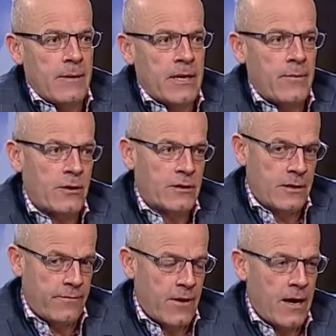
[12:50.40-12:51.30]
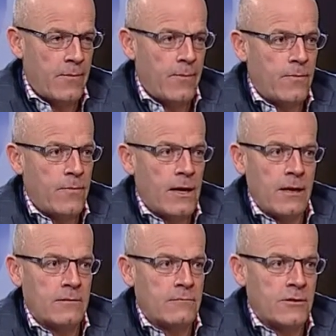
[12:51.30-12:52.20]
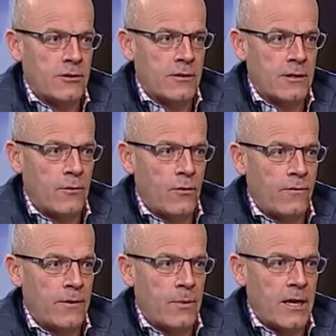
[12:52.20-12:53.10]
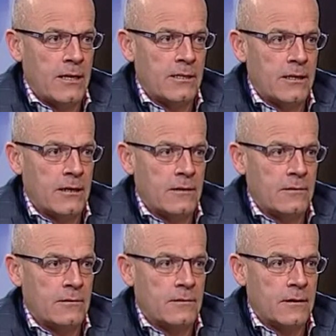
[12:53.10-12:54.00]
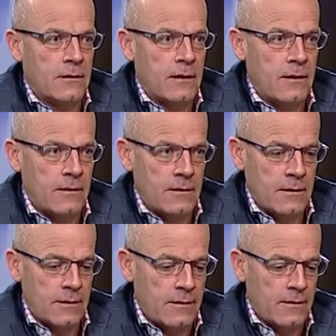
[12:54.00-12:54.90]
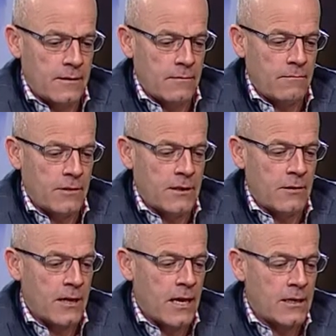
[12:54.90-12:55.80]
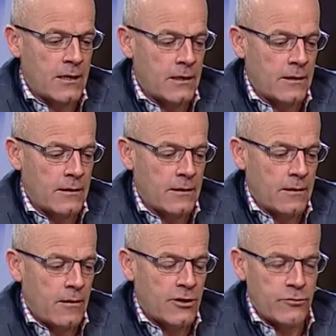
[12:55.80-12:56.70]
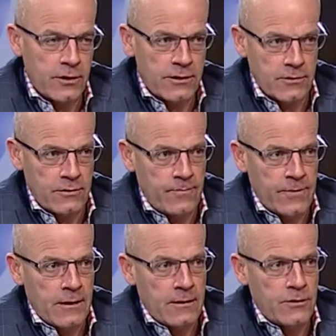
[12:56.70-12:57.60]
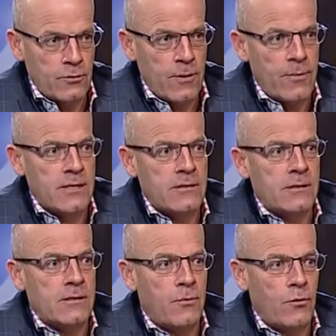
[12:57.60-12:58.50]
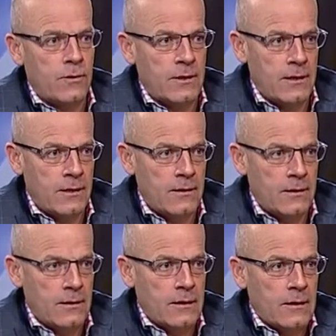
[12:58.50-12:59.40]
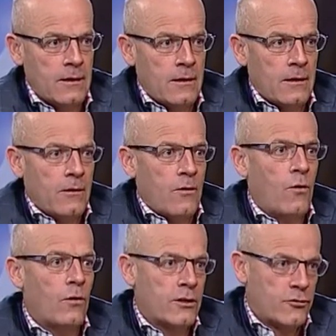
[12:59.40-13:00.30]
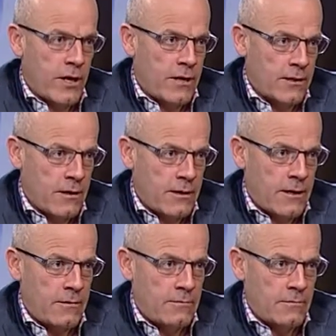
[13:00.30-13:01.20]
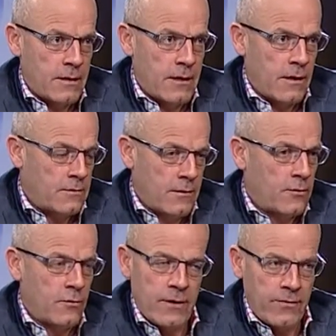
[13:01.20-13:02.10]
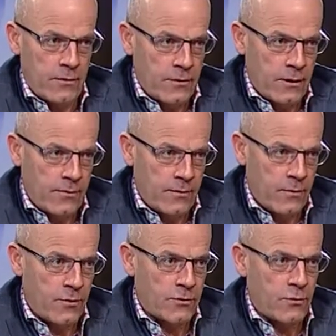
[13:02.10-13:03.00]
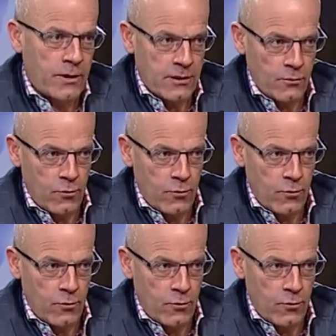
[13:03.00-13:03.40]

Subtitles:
came out to the farm and was just in awe of the place. And without any, I tried to do my best to support all the trainers out there, and I don't have a lot of numbers going into